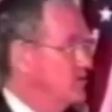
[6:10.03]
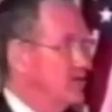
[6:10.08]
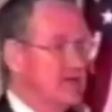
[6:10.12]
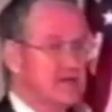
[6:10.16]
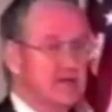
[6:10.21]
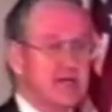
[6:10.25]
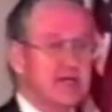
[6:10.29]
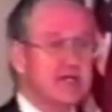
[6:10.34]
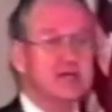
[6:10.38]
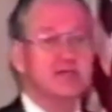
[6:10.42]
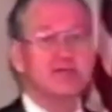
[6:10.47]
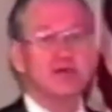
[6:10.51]

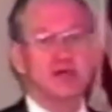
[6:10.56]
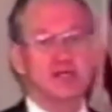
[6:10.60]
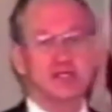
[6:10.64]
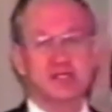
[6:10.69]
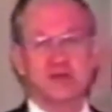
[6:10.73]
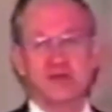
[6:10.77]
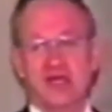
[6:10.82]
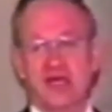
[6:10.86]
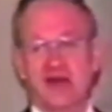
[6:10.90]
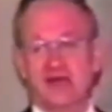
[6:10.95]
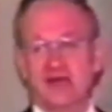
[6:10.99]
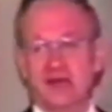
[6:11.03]
200 other books
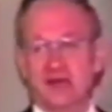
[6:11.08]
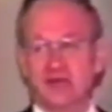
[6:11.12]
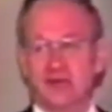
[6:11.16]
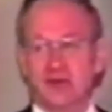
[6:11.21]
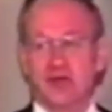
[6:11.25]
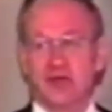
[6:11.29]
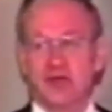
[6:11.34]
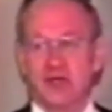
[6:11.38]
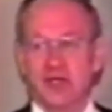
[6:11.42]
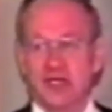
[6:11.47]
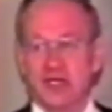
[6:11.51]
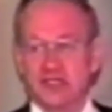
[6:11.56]
that we have in a
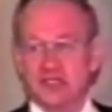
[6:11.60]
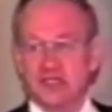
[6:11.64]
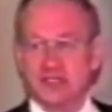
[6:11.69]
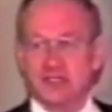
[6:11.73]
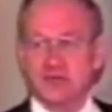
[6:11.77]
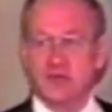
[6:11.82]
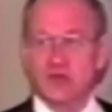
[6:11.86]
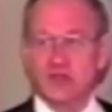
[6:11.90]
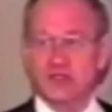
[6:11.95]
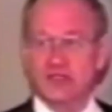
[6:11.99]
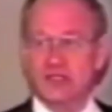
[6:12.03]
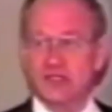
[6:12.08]
book list
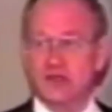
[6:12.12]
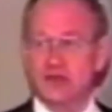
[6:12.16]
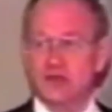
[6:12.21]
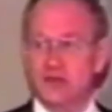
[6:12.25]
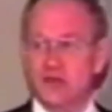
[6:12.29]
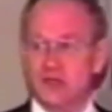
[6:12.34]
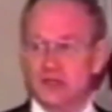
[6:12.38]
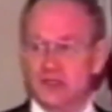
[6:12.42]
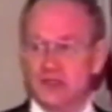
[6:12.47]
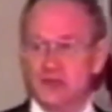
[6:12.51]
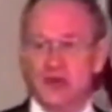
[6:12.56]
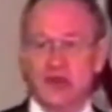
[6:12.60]
that once you
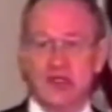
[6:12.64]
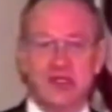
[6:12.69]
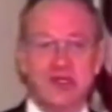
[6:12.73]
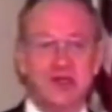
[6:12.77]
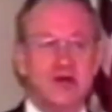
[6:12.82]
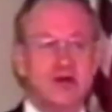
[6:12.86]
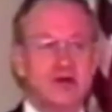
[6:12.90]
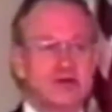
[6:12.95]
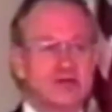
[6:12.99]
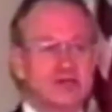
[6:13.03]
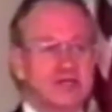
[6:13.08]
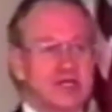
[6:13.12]
read
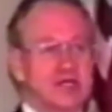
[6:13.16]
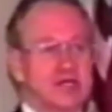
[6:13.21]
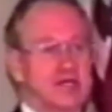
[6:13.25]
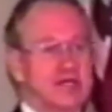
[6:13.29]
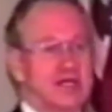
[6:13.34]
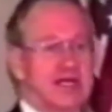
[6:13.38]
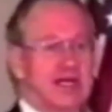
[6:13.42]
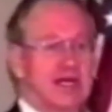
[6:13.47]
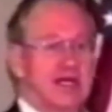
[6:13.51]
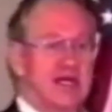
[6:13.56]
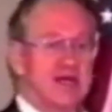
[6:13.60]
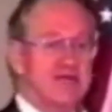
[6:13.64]
those, then
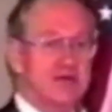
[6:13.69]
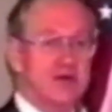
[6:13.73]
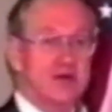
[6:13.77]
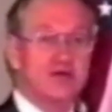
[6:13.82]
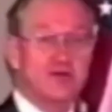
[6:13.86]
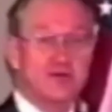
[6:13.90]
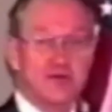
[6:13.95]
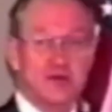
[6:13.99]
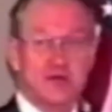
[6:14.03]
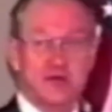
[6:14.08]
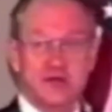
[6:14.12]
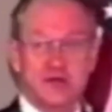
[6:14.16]
you kind of have the
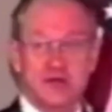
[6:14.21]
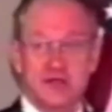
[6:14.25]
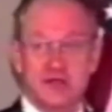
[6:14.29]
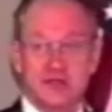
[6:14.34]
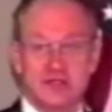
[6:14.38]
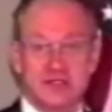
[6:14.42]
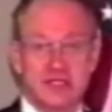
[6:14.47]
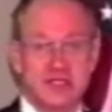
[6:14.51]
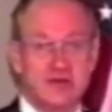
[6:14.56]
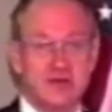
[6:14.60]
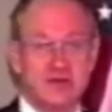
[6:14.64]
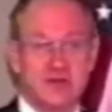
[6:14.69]
overview. You
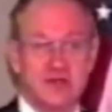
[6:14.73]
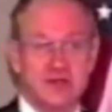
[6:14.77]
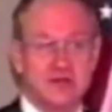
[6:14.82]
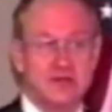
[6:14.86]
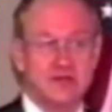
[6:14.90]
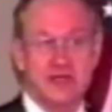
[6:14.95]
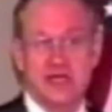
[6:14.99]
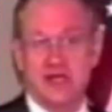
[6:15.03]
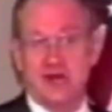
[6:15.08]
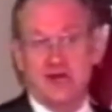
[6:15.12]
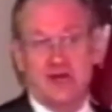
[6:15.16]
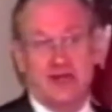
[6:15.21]
can see what
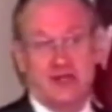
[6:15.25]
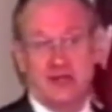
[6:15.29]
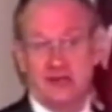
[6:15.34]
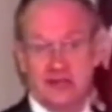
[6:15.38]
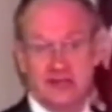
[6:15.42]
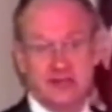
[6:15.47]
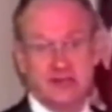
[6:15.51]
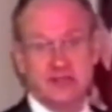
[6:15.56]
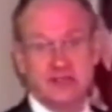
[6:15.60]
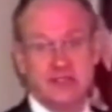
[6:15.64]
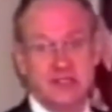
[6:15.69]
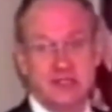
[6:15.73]
area you're
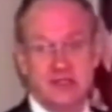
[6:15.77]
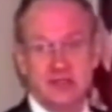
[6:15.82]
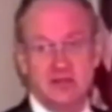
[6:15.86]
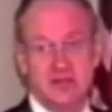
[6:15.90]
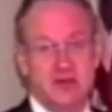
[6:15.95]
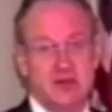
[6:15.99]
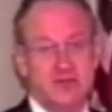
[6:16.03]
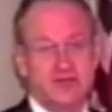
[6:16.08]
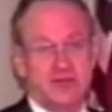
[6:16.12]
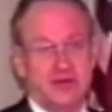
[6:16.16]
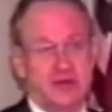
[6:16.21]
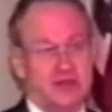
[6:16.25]
interested in
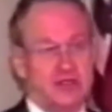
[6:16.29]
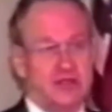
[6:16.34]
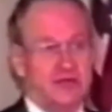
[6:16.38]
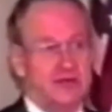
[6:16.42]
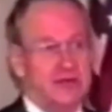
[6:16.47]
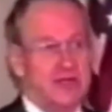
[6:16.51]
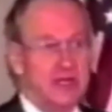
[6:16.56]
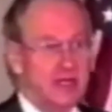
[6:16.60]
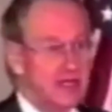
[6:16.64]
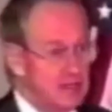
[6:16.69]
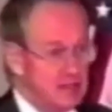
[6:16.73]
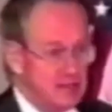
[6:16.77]
and go for it.
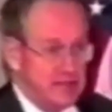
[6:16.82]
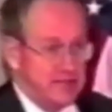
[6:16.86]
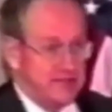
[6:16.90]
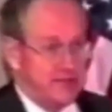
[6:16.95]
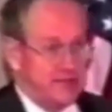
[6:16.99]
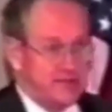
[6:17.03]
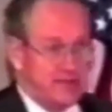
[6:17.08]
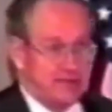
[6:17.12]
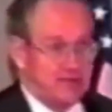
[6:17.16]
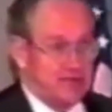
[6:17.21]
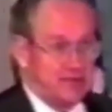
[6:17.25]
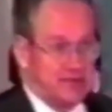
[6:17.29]

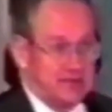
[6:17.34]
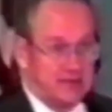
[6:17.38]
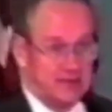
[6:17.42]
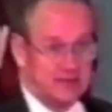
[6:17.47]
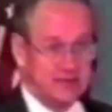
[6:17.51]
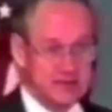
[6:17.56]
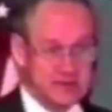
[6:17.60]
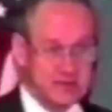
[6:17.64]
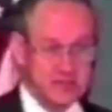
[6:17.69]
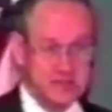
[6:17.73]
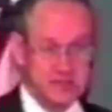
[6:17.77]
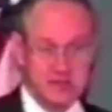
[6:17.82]
Different people are
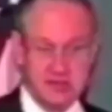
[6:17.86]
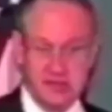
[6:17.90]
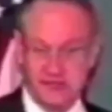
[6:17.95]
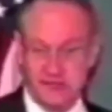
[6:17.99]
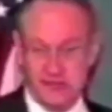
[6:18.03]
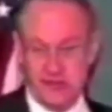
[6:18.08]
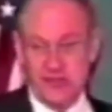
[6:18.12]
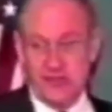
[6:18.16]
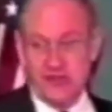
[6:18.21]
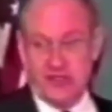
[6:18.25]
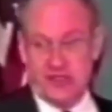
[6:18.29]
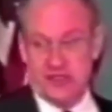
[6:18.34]
interested in
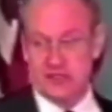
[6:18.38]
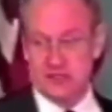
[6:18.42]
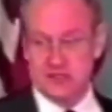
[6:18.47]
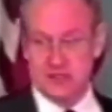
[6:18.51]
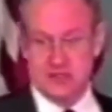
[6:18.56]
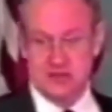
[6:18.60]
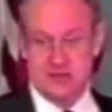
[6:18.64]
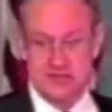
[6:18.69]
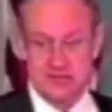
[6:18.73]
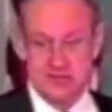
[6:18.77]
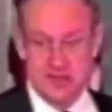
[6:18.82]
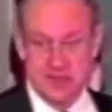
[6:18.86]
different areas,
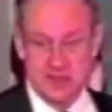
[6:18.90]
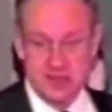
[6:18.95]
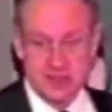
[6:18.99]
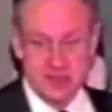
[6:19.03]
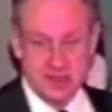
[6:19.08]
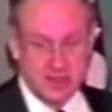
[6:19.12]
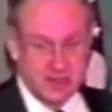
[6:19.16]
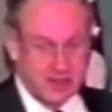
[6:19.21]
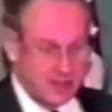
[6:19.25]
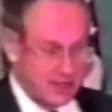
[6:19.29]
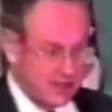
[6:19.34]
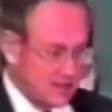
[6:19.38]
you know.
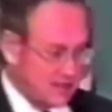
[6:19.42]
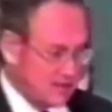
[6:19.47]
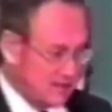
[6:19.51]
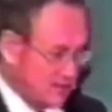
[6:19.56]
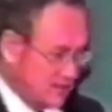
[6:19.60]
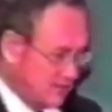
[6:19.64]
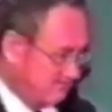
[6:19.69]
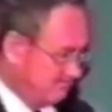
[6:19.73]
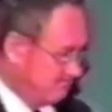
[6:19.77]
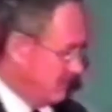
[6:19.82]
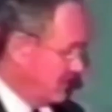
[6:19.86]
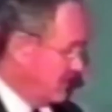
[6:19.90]

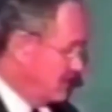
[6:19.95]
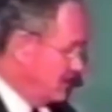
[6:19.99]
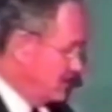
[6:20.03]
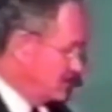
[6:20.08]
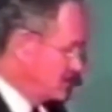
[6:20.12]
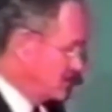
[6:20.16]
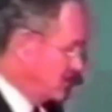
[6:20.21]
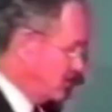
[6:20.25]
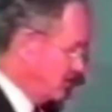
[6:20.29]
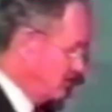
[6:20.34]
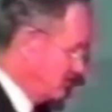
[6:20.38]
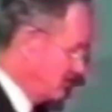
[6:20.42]
And
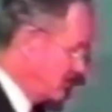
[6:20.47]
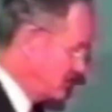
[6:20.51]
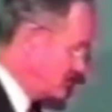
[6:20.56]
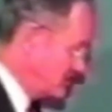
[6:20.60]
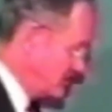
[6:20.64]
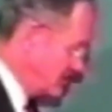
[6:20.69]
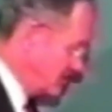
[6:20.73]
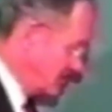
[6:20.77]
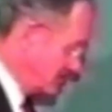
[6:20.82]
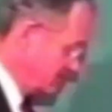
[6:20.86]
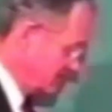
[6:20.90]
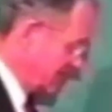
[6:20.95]
so
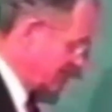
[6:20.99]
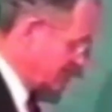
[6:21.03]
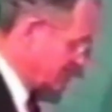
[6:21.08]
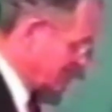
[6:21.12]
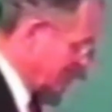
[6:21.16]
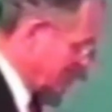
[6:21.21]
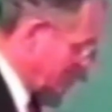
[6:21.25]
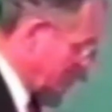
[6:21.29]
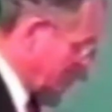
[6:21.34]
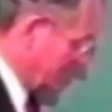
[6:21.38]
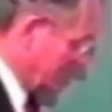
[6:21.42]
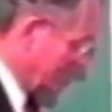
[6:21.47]
that's
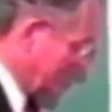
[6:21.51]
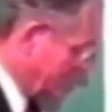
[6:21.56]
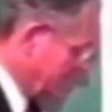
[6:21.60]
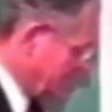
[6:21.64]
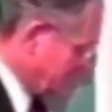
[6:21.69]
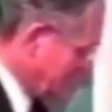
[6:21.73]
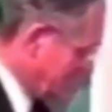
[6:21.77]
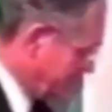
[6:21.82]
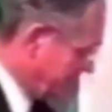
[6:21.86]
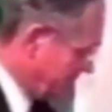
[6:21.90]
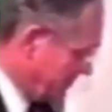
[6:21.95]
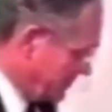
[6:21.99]
kind of what I
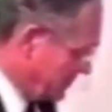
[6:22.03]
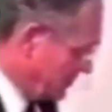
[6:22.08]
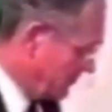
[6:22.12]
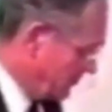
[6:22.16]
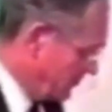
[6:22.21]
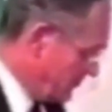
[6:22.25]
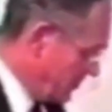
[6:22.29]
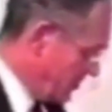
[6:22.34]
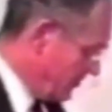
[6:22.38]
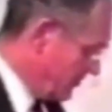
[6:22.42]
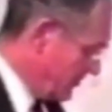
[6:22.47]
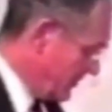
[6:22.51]
would say for an
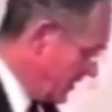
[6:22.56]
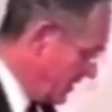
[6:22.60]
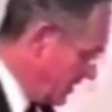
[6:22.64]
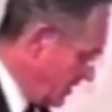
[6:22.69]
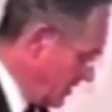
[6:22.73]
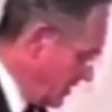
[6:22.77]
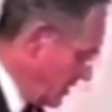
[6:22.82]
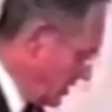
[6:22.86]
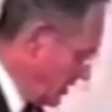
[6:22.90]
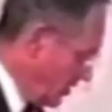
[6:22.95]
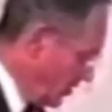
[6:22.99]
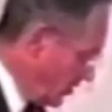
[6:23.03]
overview.
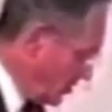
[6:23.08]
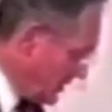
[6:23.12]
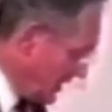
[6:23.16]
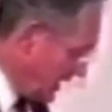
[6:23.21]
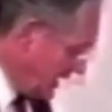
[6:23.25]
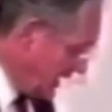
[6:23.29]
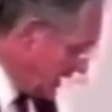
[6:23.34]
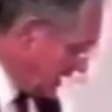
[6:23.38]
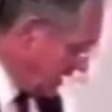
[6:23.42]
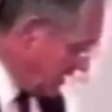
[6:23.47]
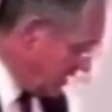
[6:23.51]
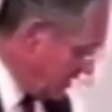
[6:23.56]

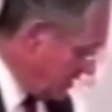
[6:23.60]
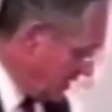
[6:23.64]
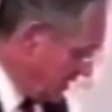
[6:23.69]
Okay,